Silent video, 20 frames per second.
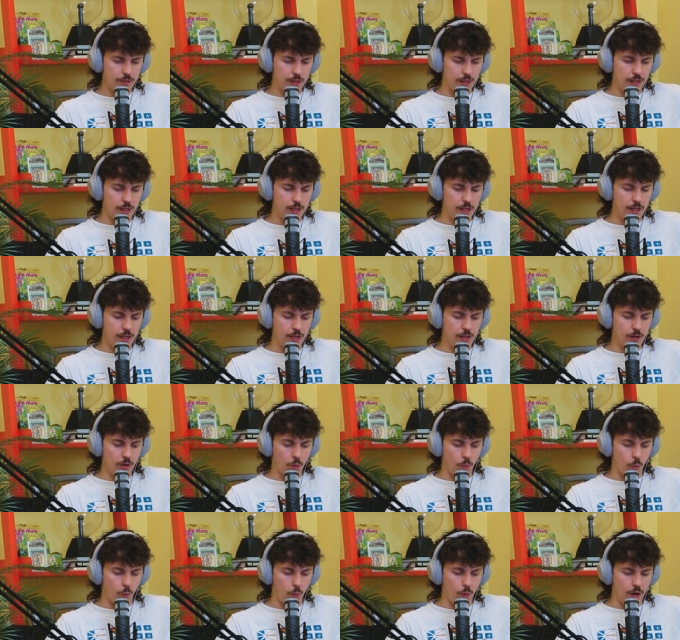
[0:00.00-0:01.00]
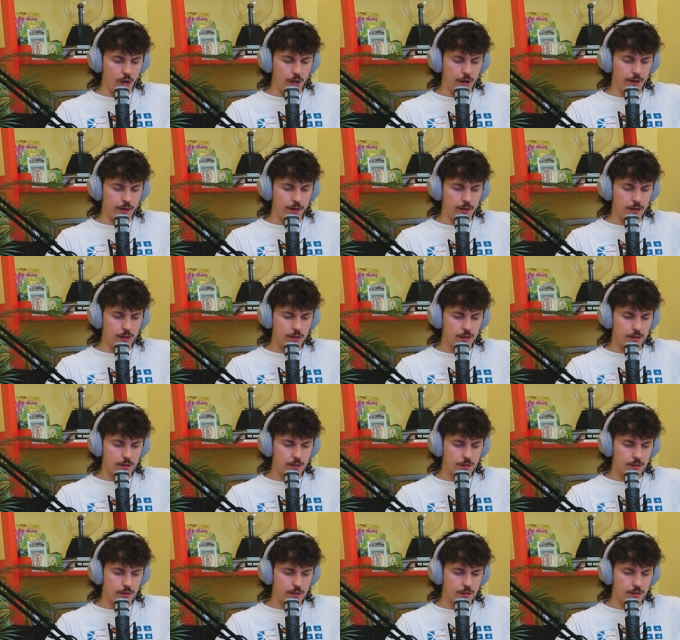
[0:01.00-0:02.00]
he won,
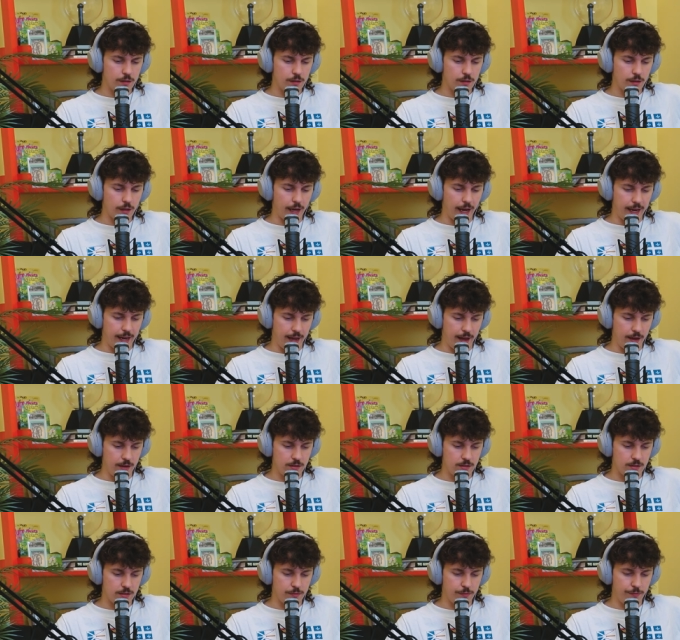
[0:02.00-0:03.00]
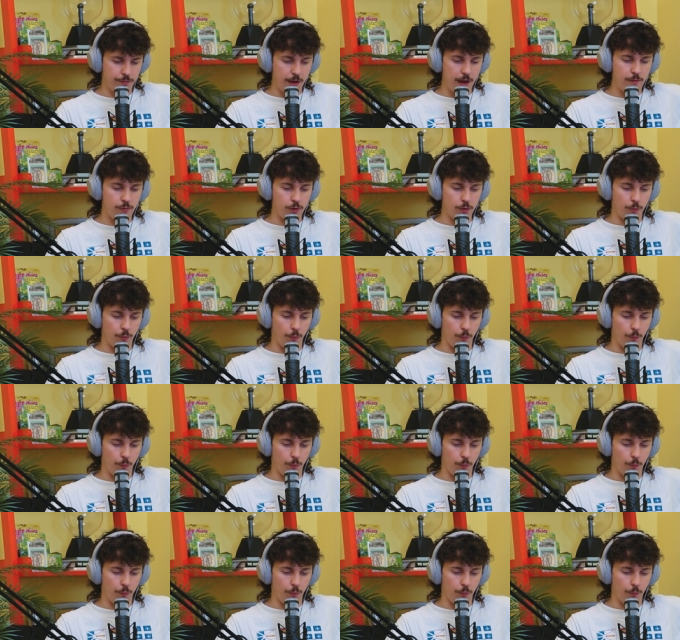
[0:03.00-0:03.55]
I guess, favorite